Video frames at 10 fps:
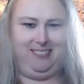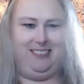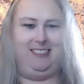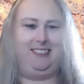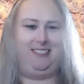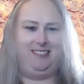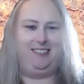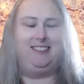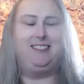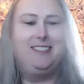
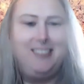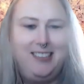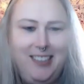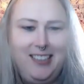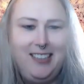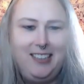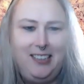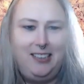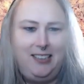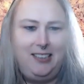
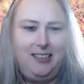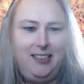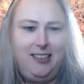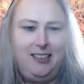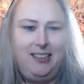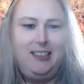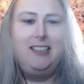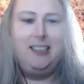This person isn't speaking.